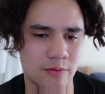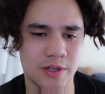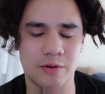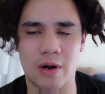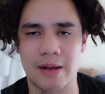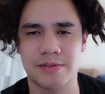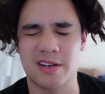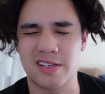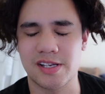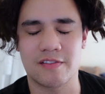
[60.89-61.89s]
really wraps
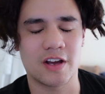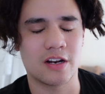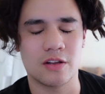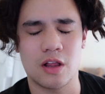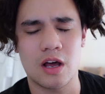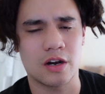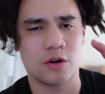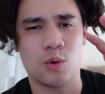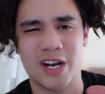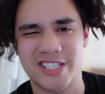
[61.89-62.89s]
up because I've gotten a lot of
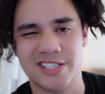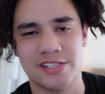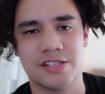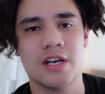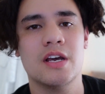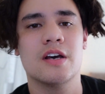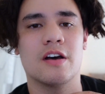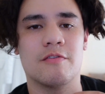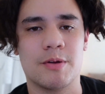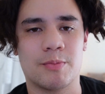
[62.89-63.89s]
questions
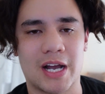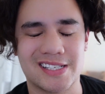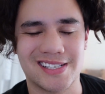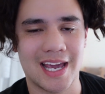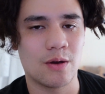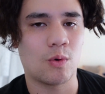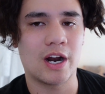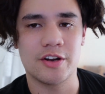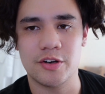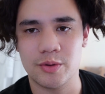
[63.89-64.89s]
of people asking, hey, why
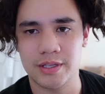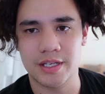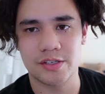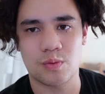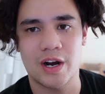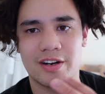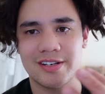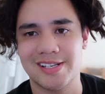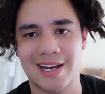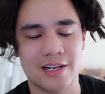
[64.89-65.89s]
are you doing this? Why are you
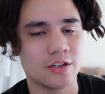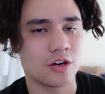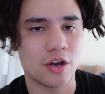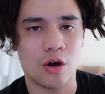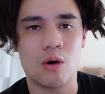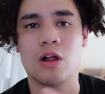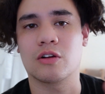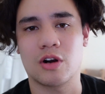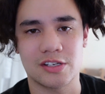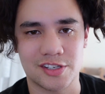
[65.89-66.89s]
deciding to go all
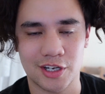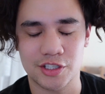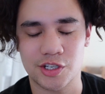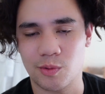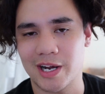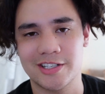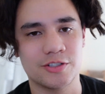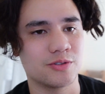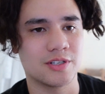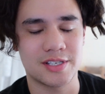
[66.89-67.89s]
across the country? Why did
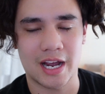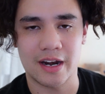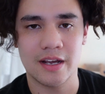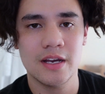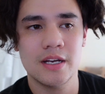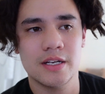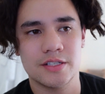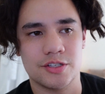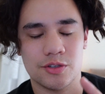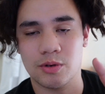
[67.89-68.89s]
you decide
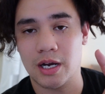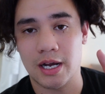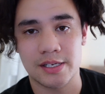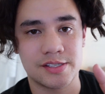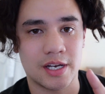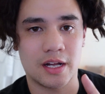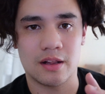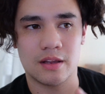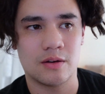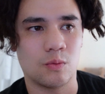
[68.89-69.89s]
to uh,
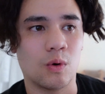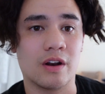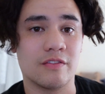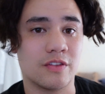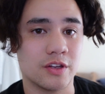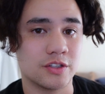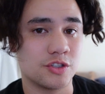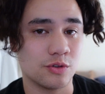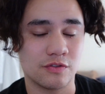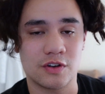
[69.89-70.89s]
sell one of the
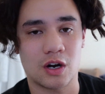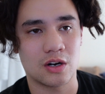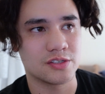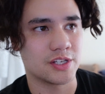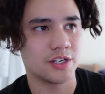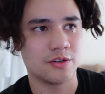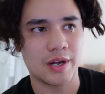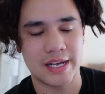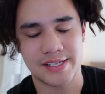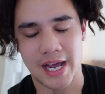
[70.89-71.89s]
two of cars that you
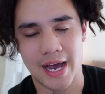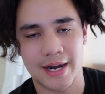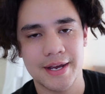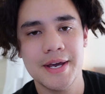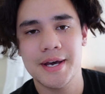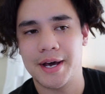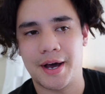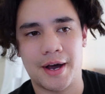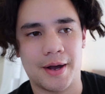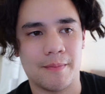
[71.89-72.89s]
guys had,
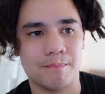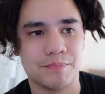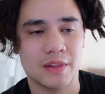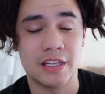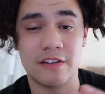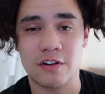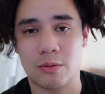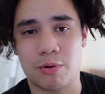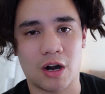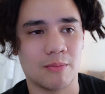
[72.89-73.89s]
um, leave your
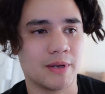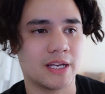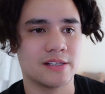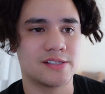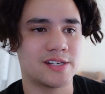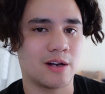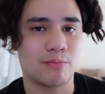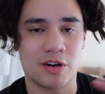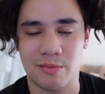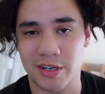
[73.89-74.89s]
apartment, sell
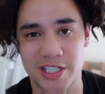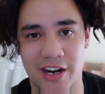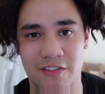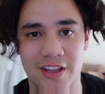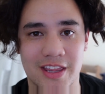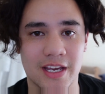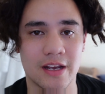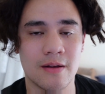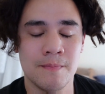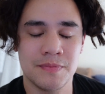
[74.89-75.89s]
pretty much
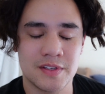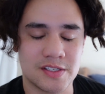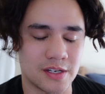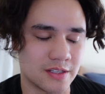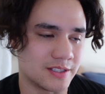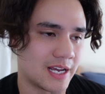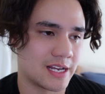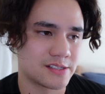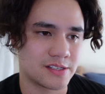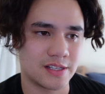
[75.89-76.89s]
everything, sell the
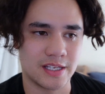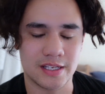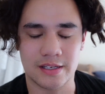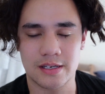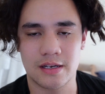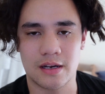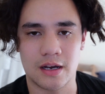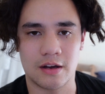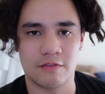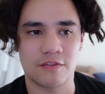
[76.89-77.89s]
desk, the
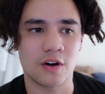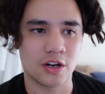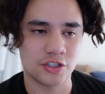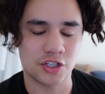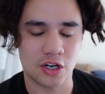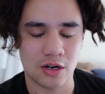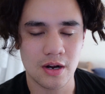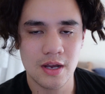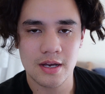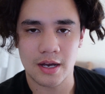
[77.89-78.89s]
um, furniture,
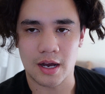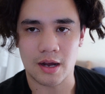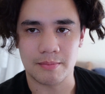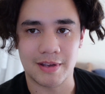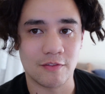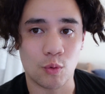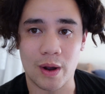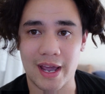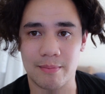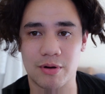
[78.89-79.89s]
um, give
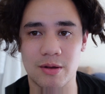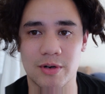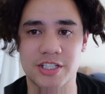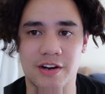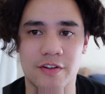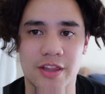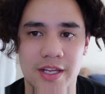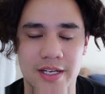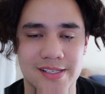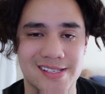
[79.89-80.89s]
away pretty much
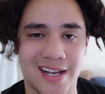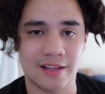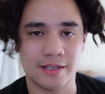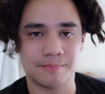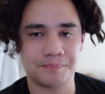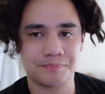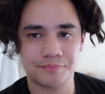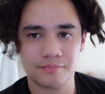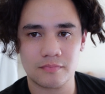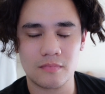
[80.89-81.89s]
everything and sell it?
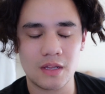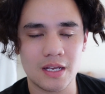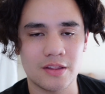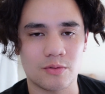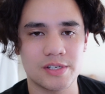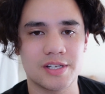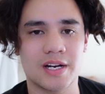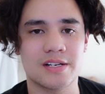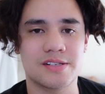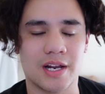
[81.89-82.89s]
And the reason
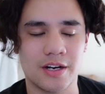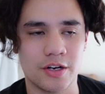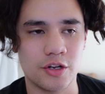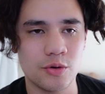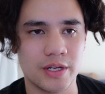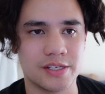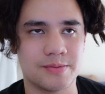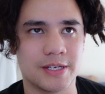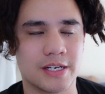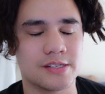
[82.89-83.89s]
I decided to do it is
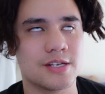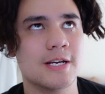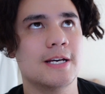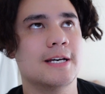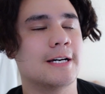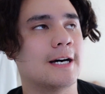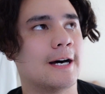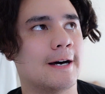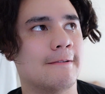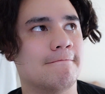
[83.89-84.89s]
because
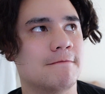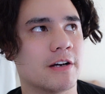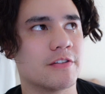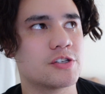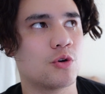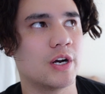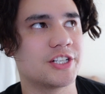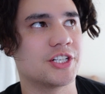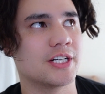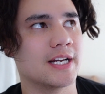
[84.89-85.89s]
um, of this
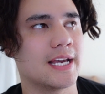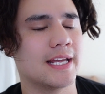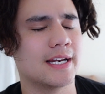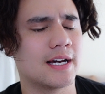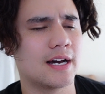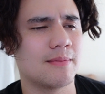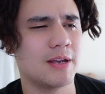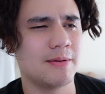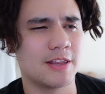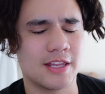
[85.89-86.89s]
question, and uh, it
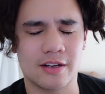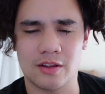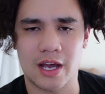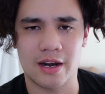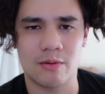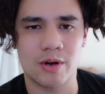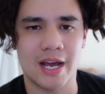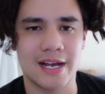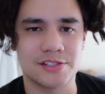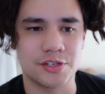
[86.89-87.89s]
made me think a lot, and I want to
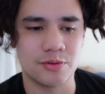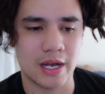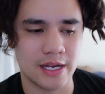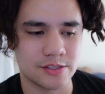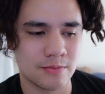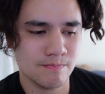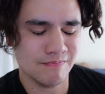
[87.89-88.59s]
ask you guys,